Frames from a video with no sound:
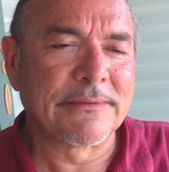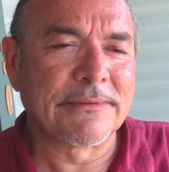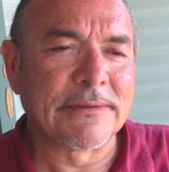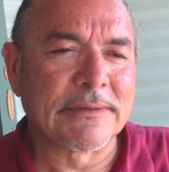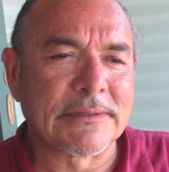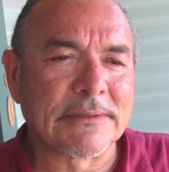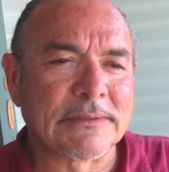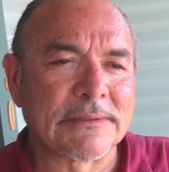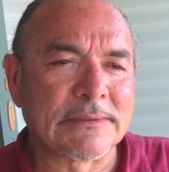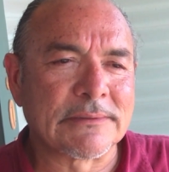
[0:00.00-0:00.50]

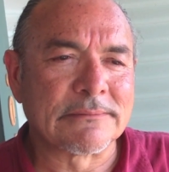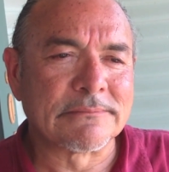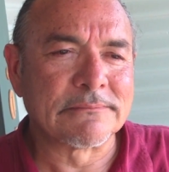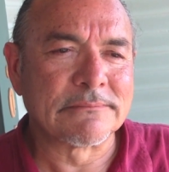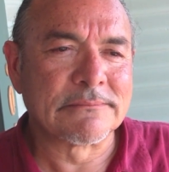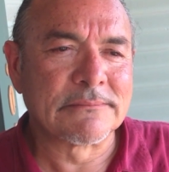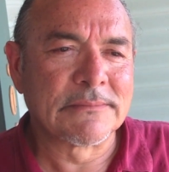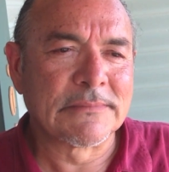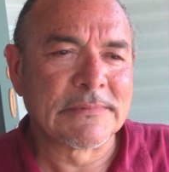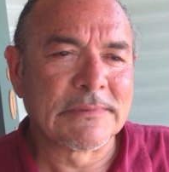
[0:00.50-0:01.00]

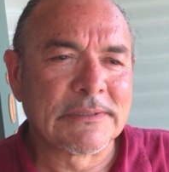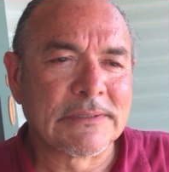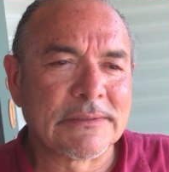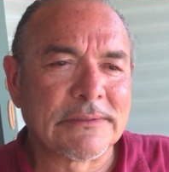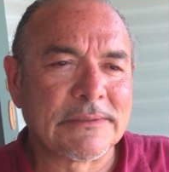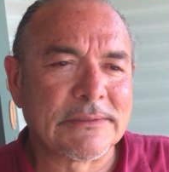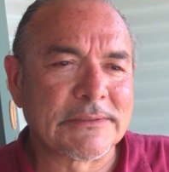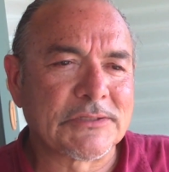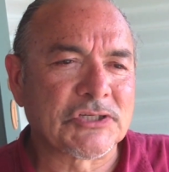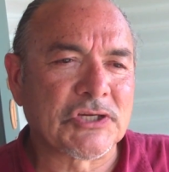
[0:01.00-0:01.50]

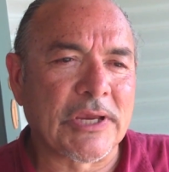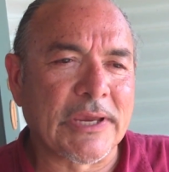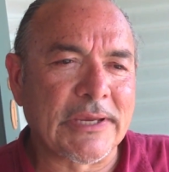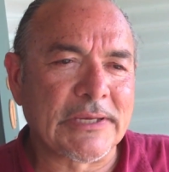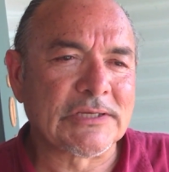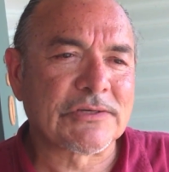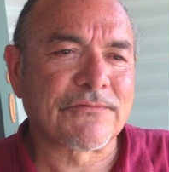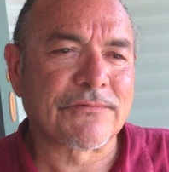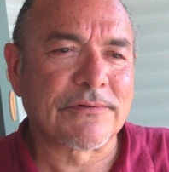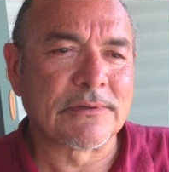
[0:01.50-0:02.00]
the
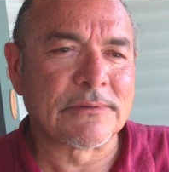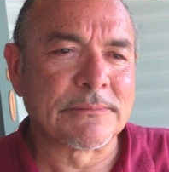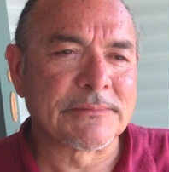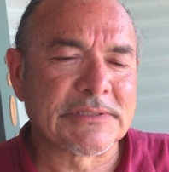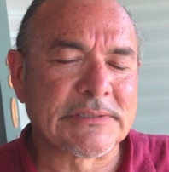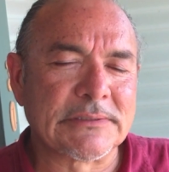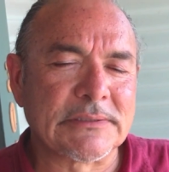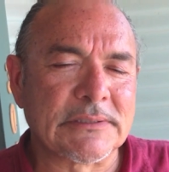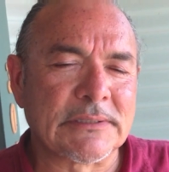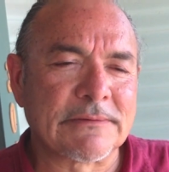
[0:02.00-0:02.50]
change from
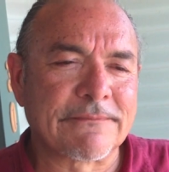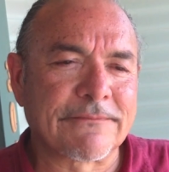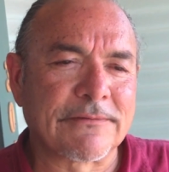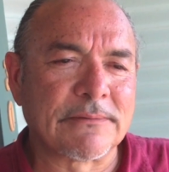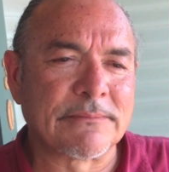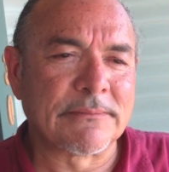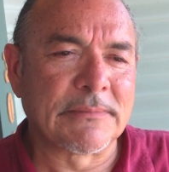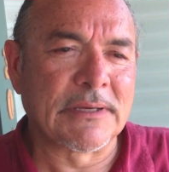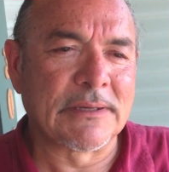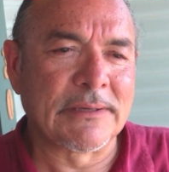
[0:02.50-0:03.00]

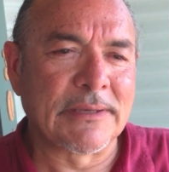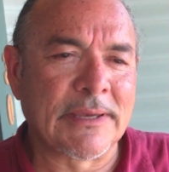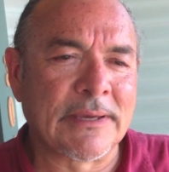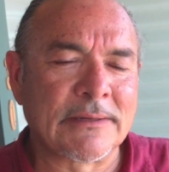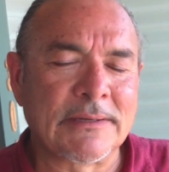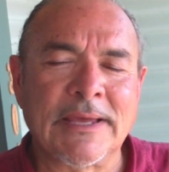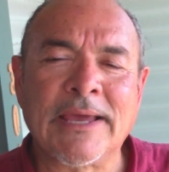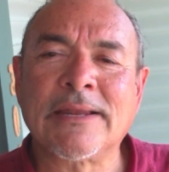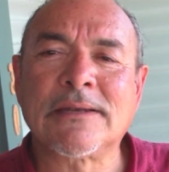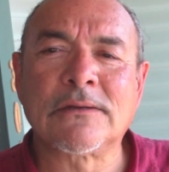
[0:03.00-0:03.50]

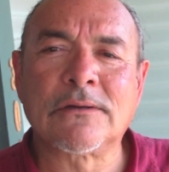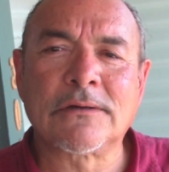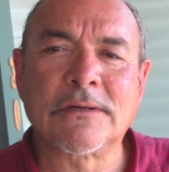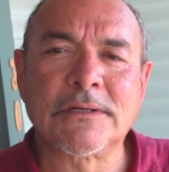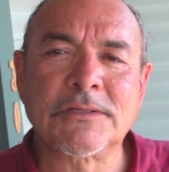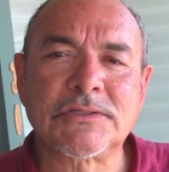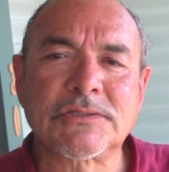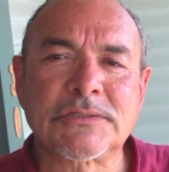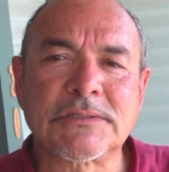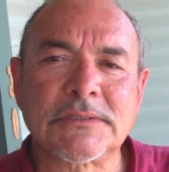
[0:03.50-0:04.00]
an
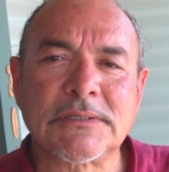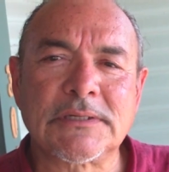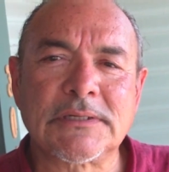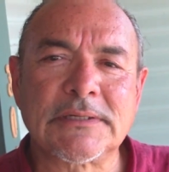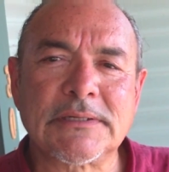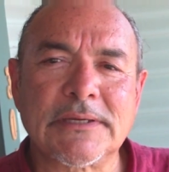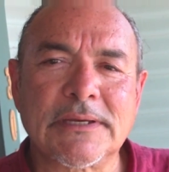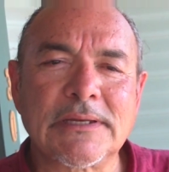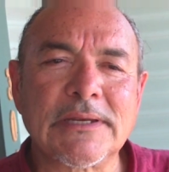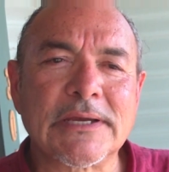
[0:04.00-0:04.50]
at-large
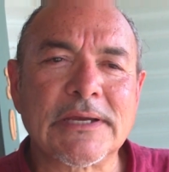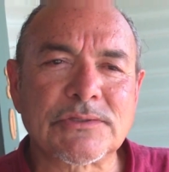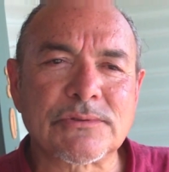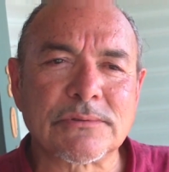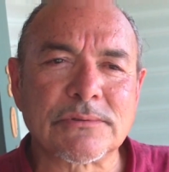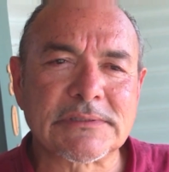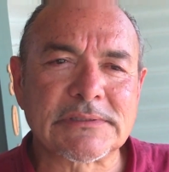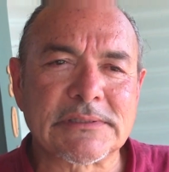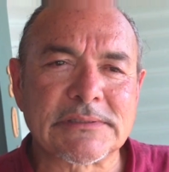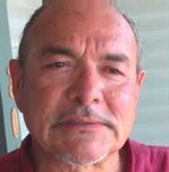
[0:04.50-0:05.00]

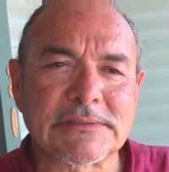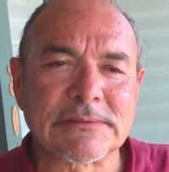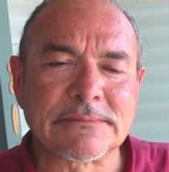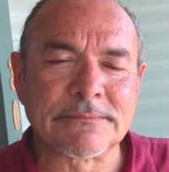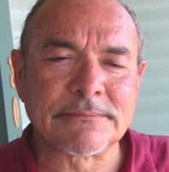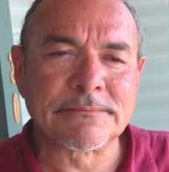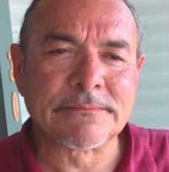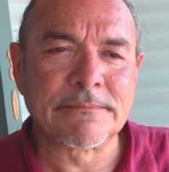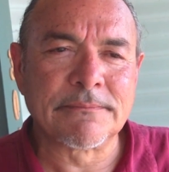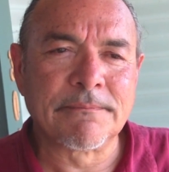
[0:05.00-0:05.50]
electoral system
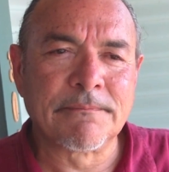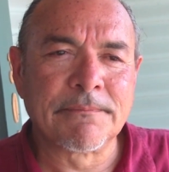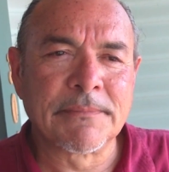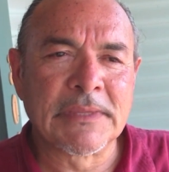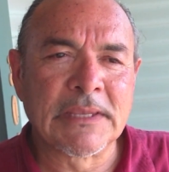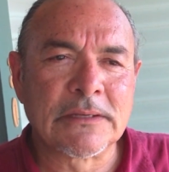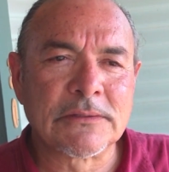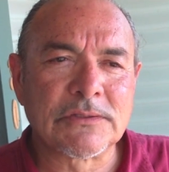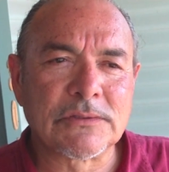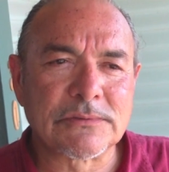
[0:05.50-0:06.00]

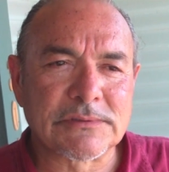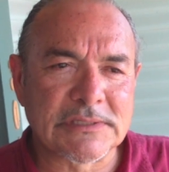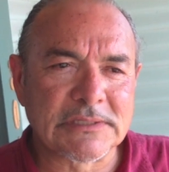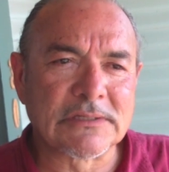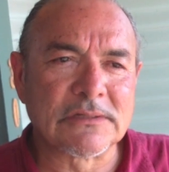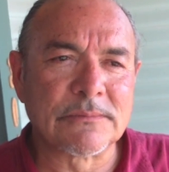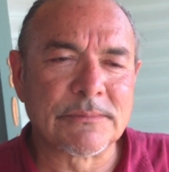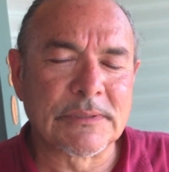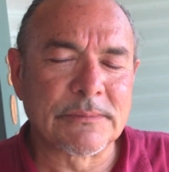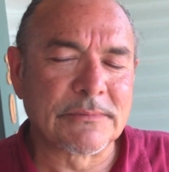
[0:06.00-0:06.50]
to
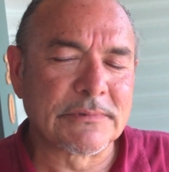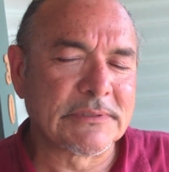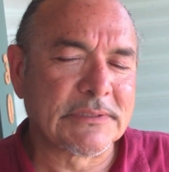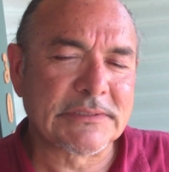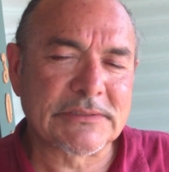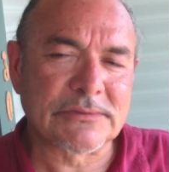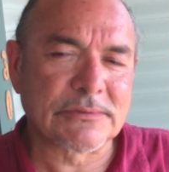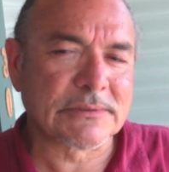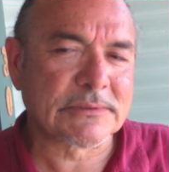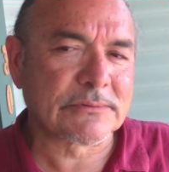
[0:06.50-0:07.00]
single-member
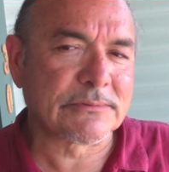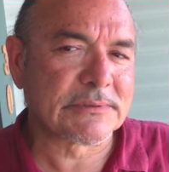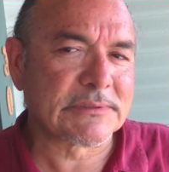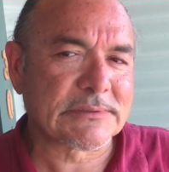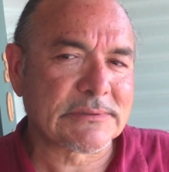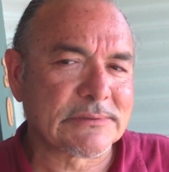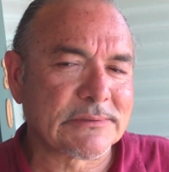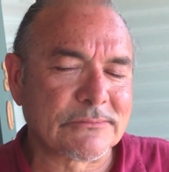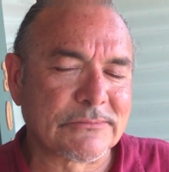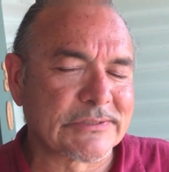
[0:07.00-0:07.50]
districts
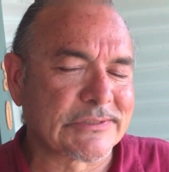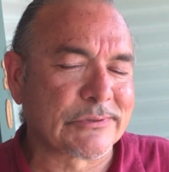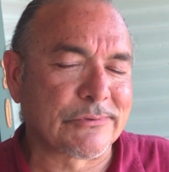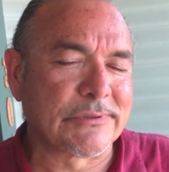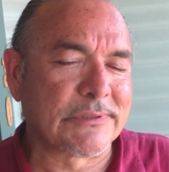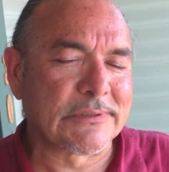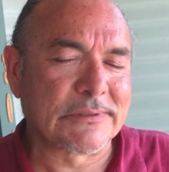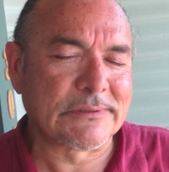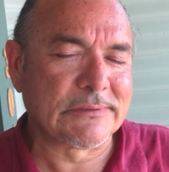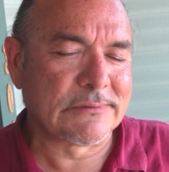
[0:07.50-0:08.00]
was
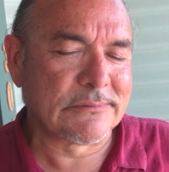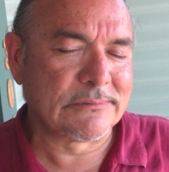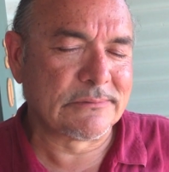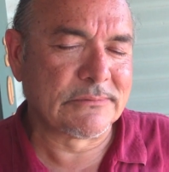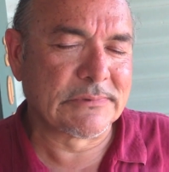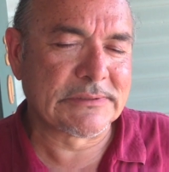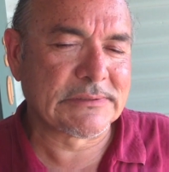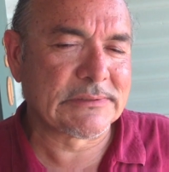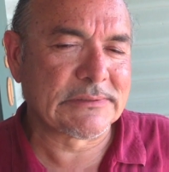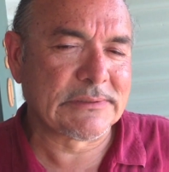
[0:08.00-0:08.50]
critical.
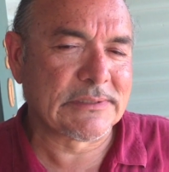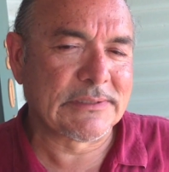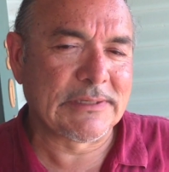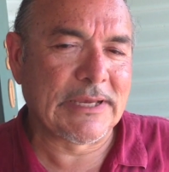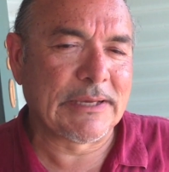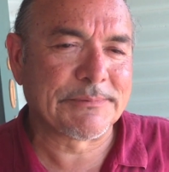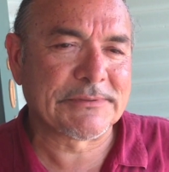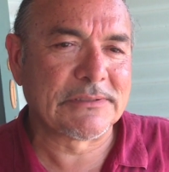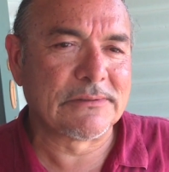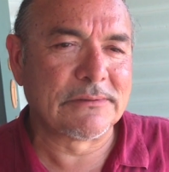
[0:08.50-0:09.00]
It was
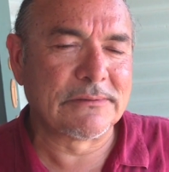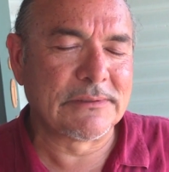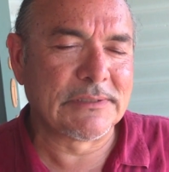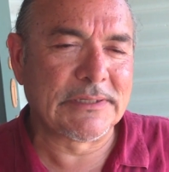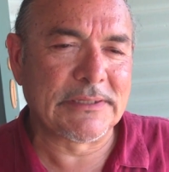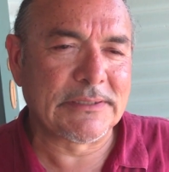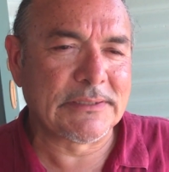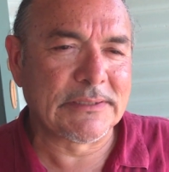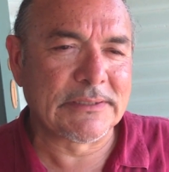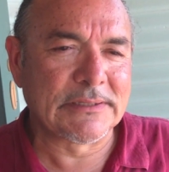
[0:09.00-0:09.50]
absolutely
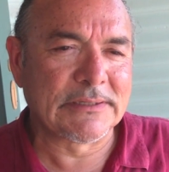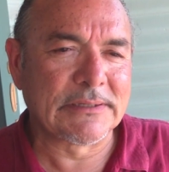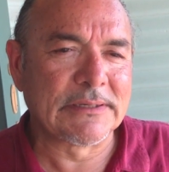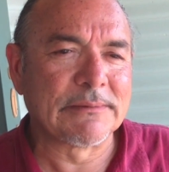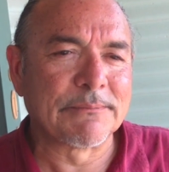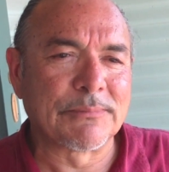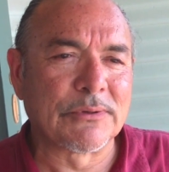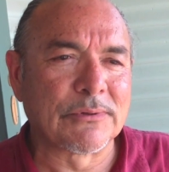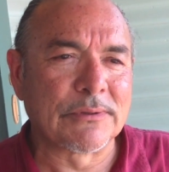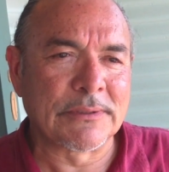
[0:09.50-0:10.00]

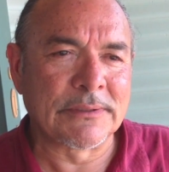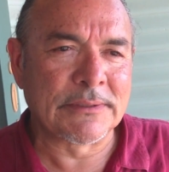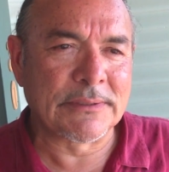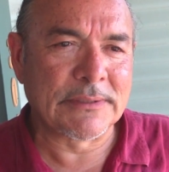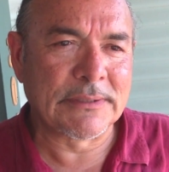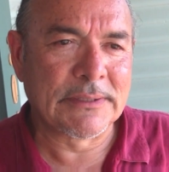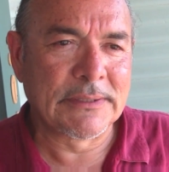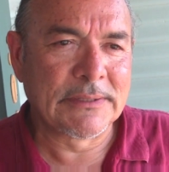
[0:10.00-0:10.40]
important,